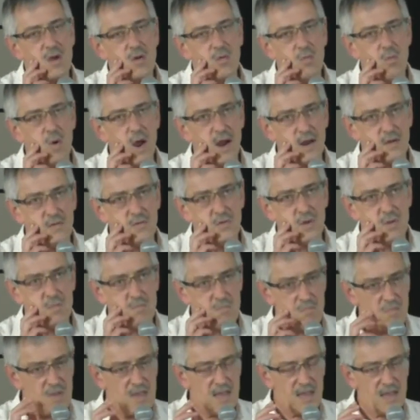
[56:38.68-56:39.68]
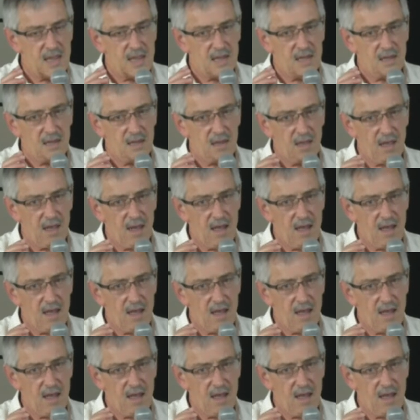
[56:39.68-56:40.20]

One of them being